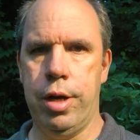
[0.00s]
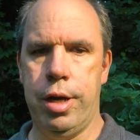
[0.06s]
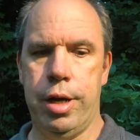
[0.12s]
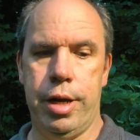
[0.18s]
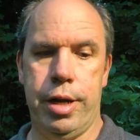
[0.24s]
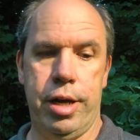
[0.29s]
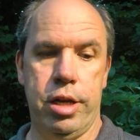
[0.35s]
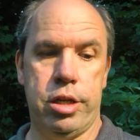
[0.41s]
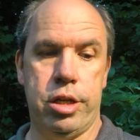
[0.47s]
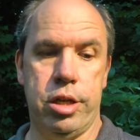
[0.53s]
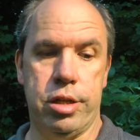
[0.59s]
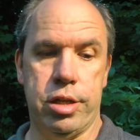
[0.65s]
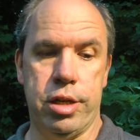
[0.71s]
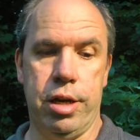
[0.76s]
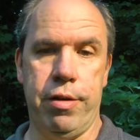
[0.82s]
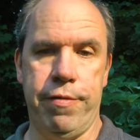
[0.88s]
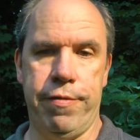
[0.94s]
And ask
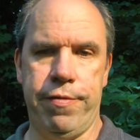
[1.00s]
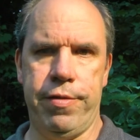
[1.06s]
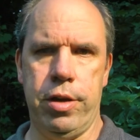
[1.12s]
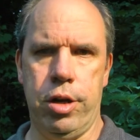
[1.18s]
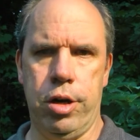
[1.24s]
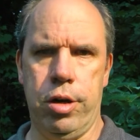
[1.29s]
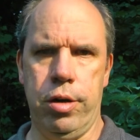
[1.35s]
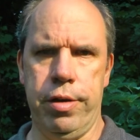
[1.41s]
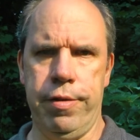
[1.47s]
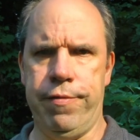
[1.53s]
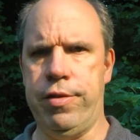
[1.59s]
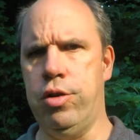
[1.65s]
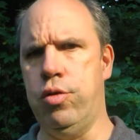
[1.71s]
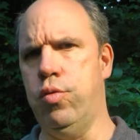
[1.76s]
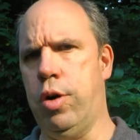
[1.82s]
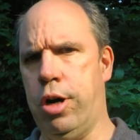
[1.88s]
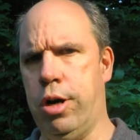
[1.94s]
yourself, you know, if
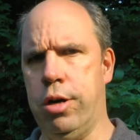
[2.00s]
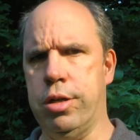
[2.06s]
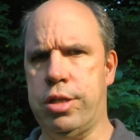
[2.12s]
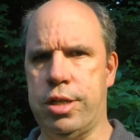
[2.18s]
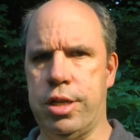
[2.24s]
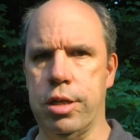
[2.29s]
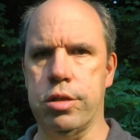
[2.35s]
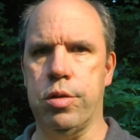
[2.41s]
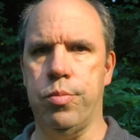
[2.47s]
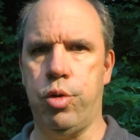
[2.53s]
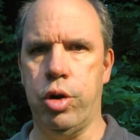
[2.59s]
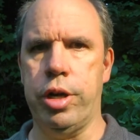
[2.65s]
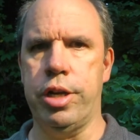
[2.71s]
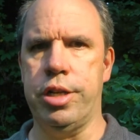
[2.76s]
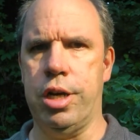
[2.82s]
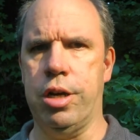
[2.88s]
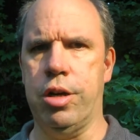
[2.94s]
you are still
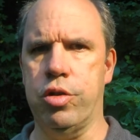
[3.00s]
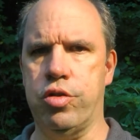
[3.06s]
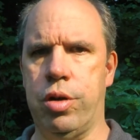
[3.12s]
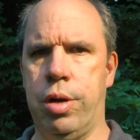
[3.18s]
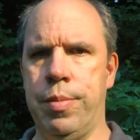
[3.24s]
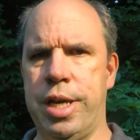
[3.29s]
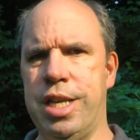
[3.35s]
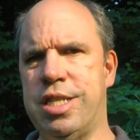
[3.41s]
supporting Donald Trump,